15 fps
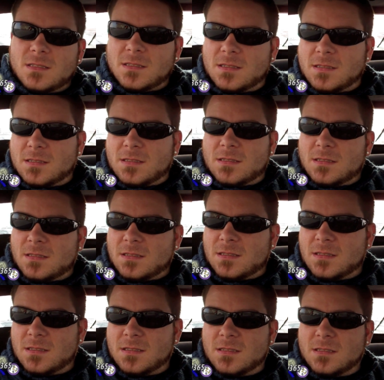I bet you
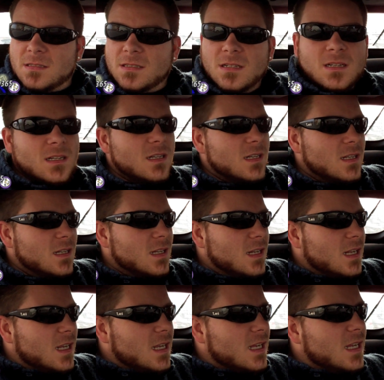Belle Kramer can
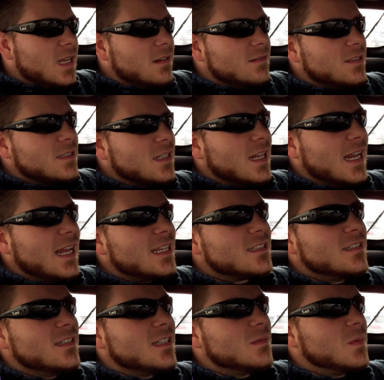understand something. I was just gonna
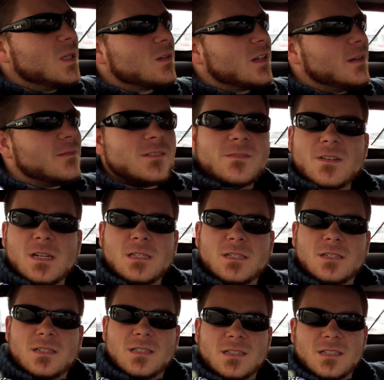ask, do you think Belle Kramer's
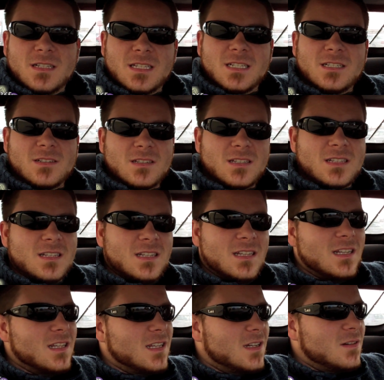French? Do you think she'll
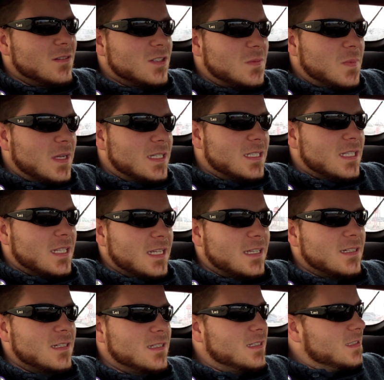respond to
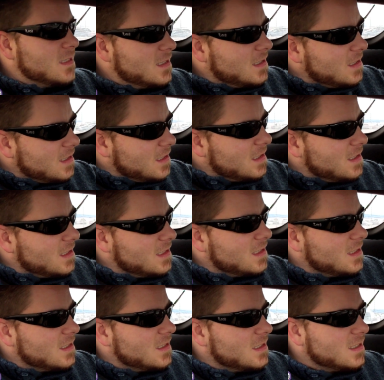that? No, but I bet you
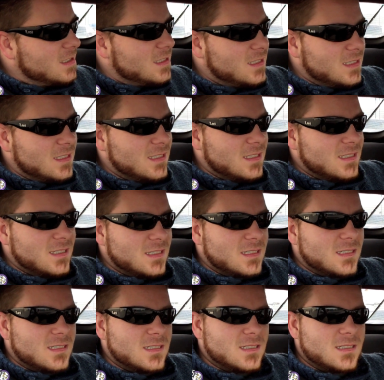she can understand
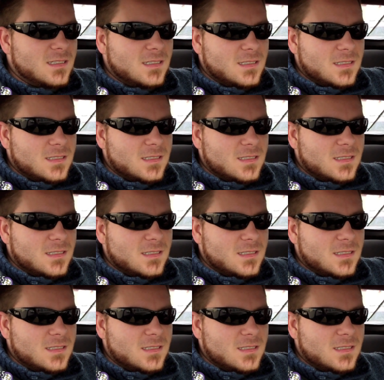French.